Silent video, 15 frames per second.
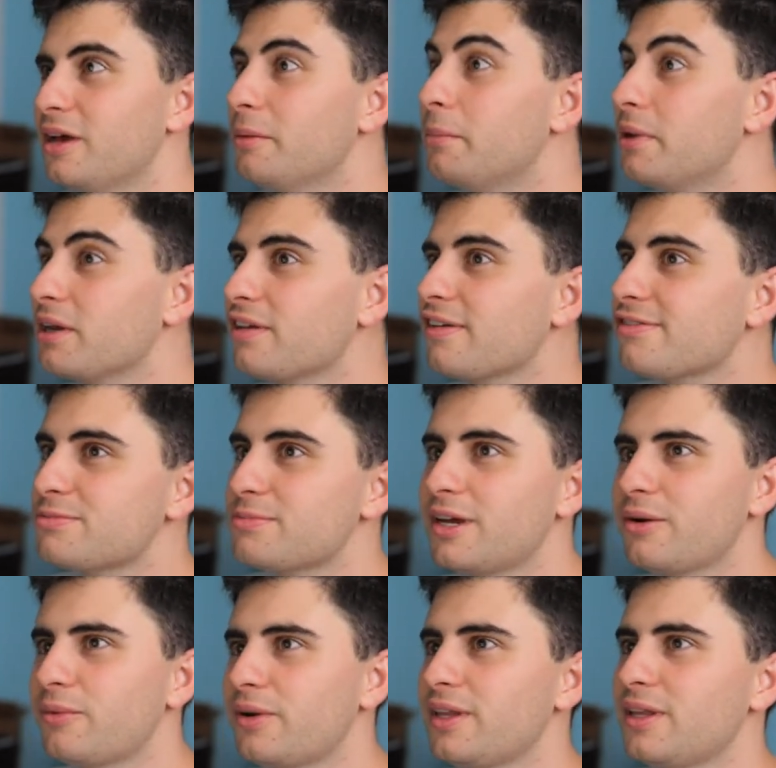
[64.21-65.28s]
but it gives me
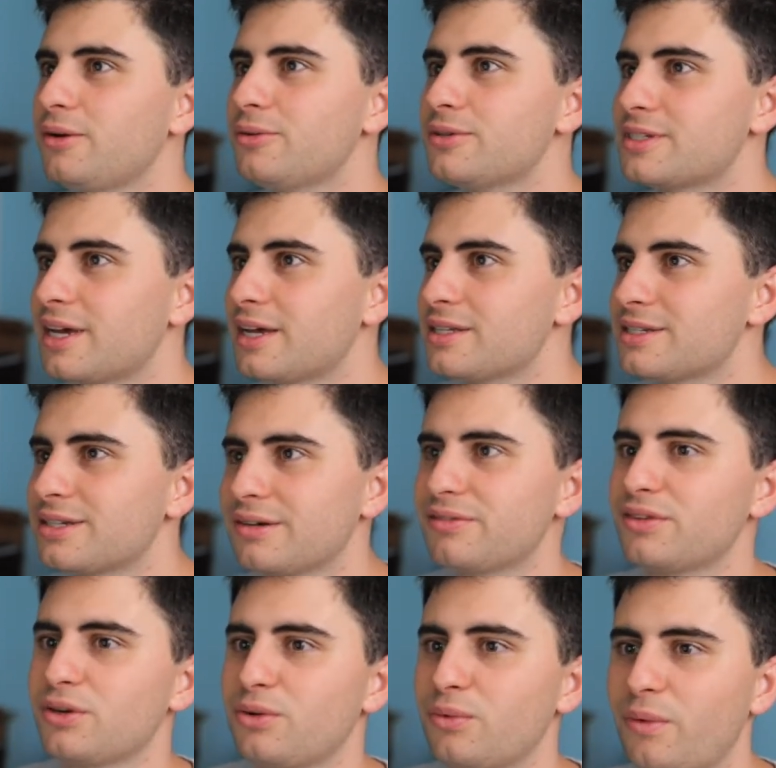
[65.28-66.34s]
a really good sense of
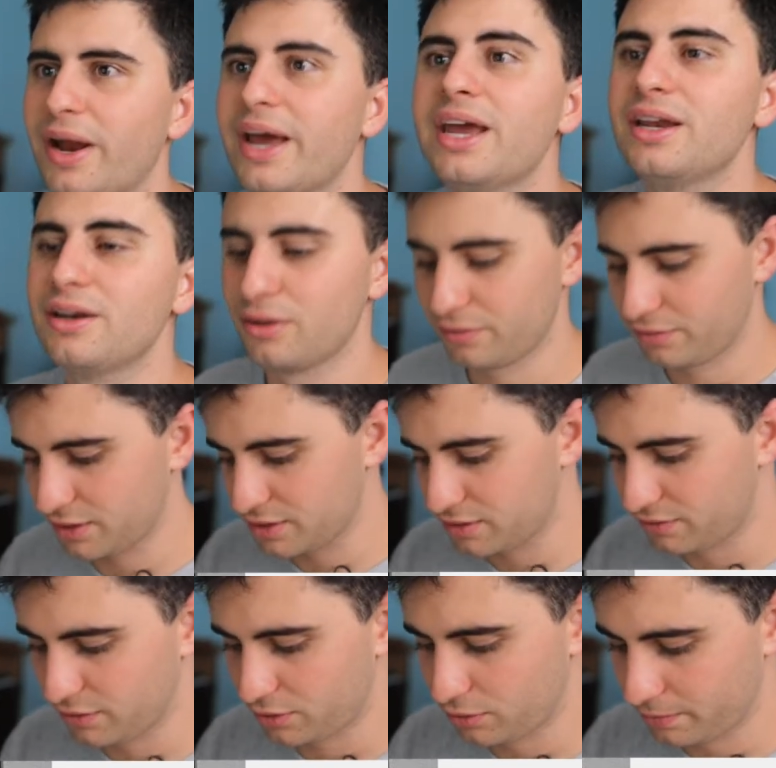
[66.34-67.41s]
the grain of this
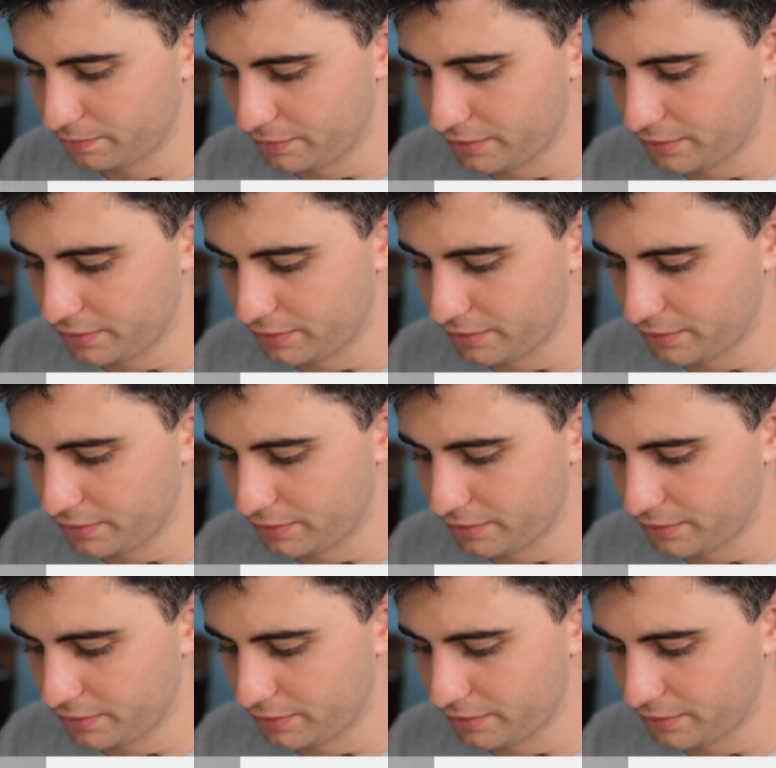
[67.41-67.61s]
film.